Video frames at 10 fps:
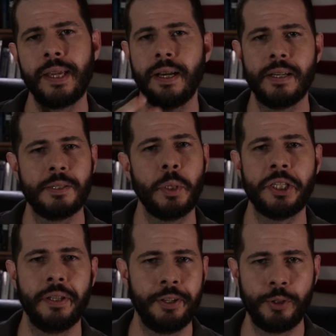
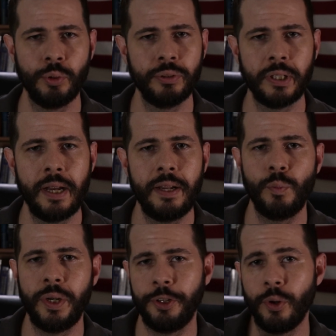especially a cruise
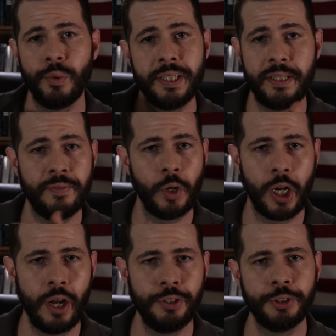line when you're going to different
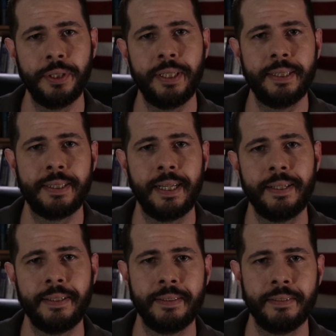countries,
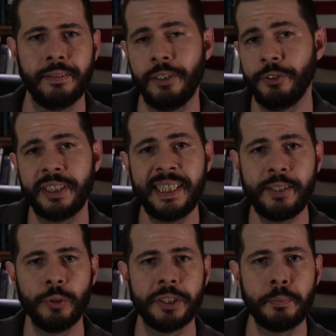and little
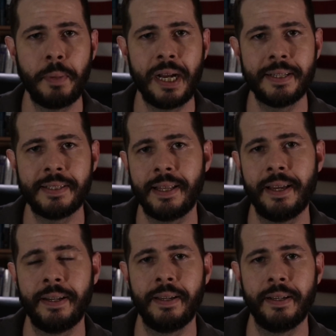secret spots
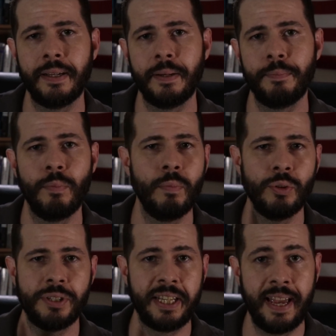that
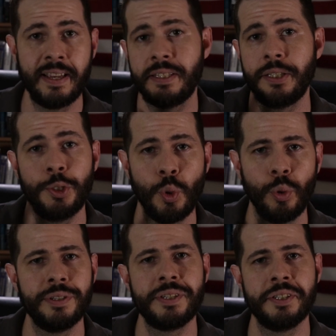most guests and
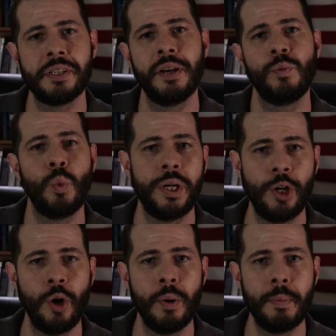tourists and stuff wouldn't
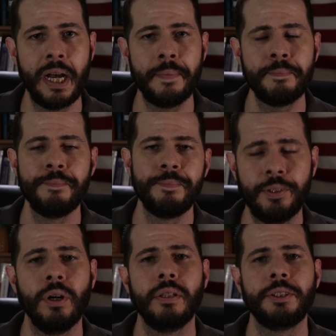know about.
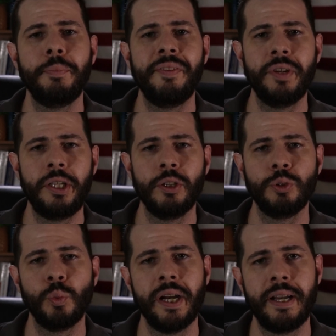There will also be
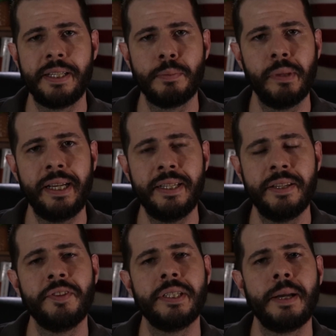videos where I explain
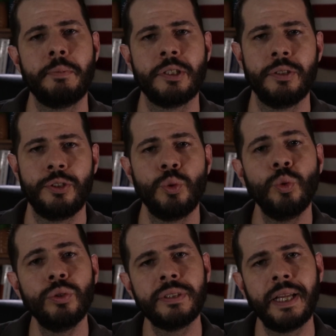different types of
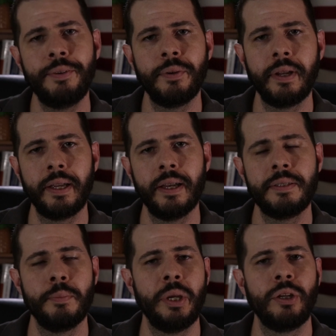tools that you can get
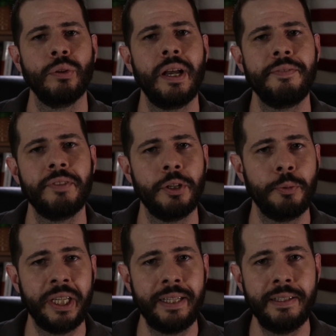to make your life a little
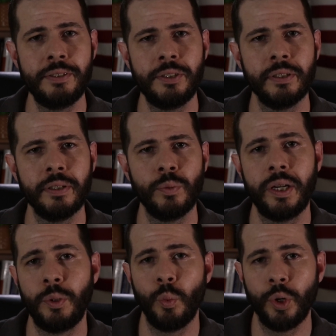bit easier
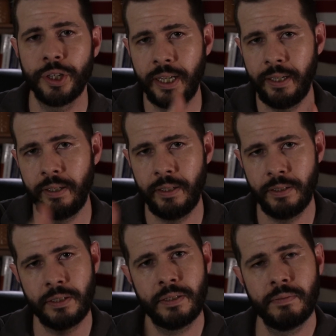while you work in
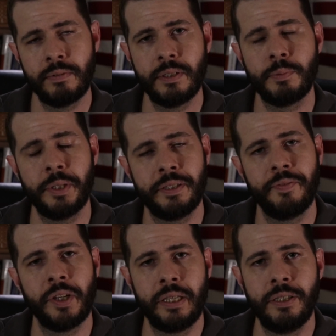each
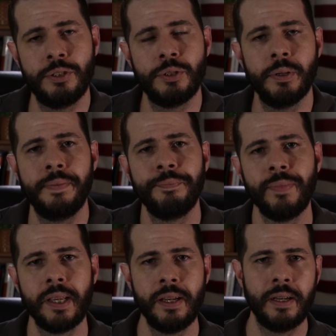specific industry,
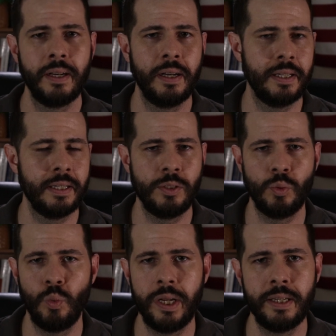as
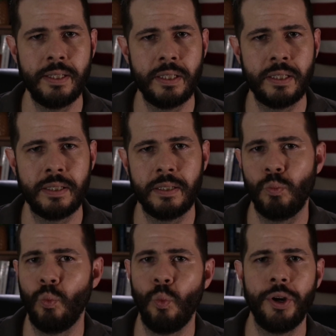well as
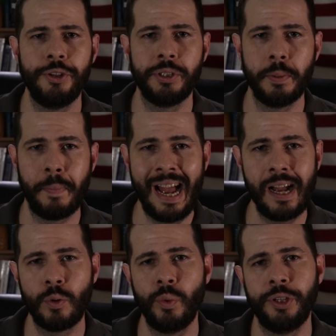what you should
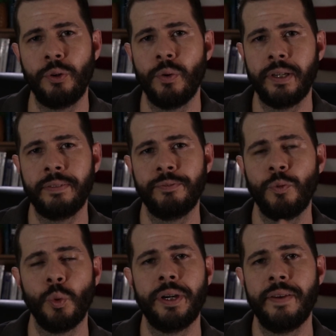pack when you're going
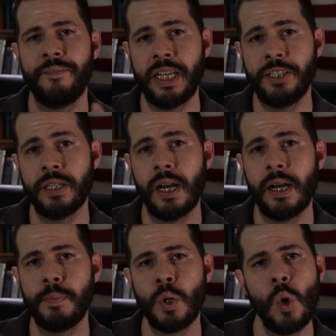for an event
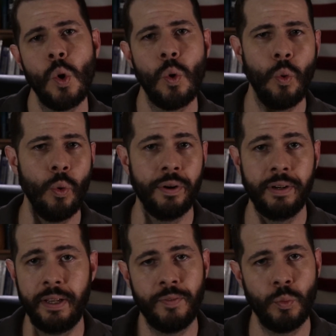job, or
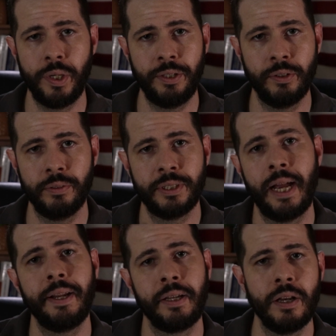even when you're
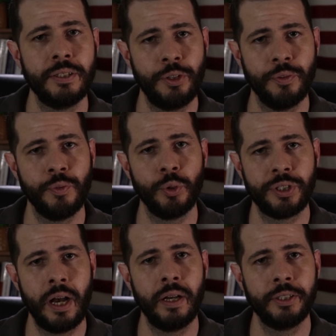signing on to your
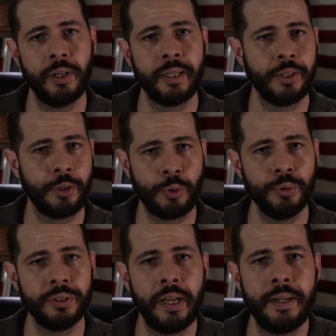first contract on a
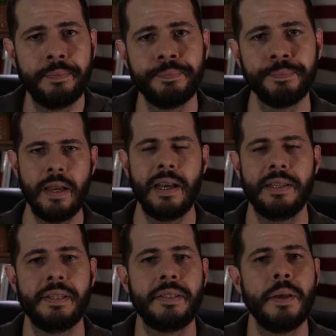cruise line.
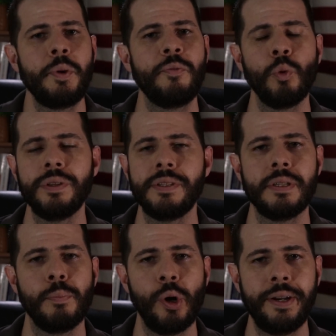As I said before, this is
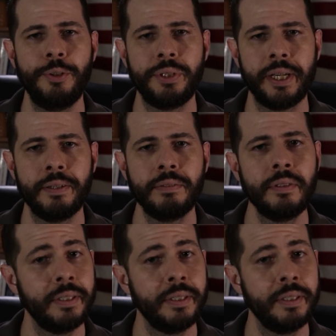a brand new channel.